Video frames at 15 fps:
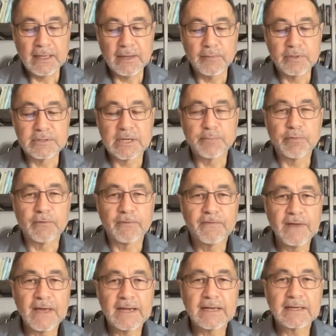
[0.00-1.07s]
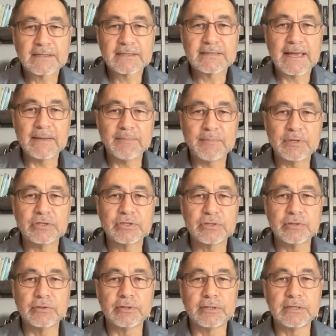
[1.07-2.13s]
it was a prophetic statement
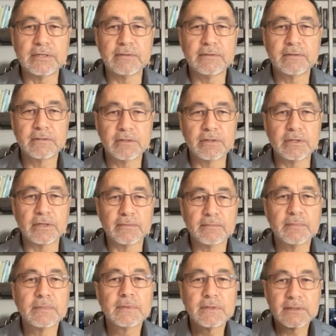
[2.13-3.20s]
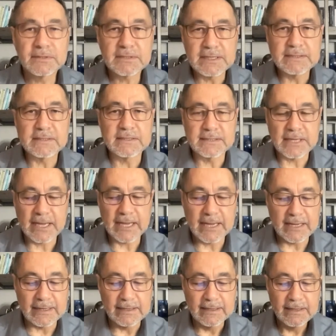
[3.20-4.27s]
to the seasons
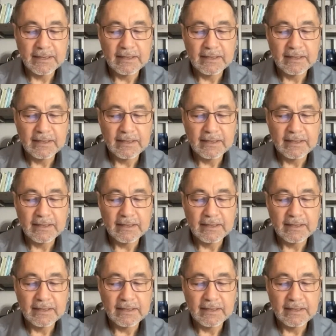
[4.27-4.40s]
ahead